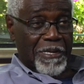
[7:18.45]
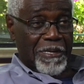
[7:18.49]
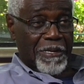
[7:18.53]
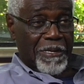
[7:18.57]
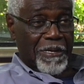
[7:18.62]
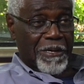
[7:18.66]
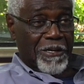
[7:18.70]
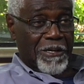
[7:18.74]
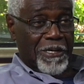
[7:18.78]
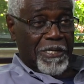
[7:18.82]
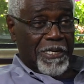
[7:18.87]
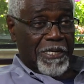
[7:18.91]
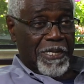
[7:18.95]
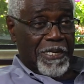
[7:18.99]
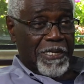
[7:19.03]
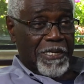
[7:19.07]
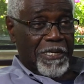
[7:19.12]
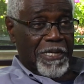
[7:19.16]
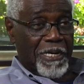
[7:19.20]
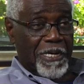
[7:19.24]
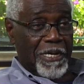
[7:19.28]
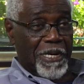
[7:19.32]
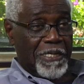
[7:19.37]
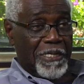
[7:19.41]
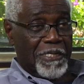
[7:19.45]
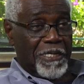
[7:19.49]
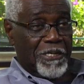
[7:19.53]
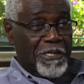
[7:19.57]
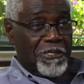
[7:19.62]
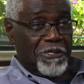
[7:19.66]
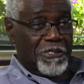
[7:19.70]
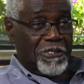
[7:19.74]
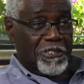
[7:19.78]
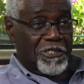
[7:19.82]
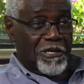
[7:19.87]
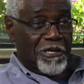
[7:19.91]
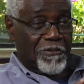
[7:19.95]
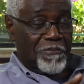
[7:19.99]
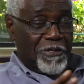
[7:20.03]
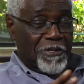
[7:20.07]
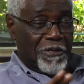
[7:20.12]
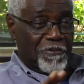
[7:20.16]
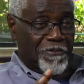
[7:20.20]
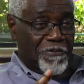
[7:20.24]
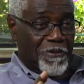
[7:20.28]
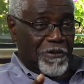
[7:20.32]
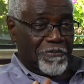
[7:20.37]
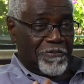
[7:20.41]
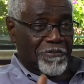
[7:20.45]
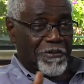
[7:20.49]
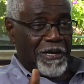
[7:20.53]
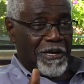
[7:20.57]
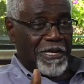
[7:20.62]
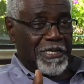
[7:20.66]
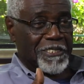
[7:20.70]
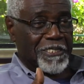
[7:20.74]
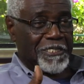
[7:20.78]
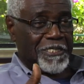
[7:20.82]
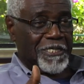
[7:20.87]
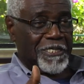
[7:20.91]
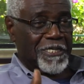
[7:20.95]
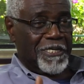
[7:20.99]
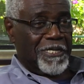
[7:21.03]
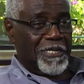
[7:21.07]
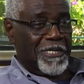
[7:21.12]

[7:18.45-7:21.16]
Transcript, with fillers: because they, they had they used some device,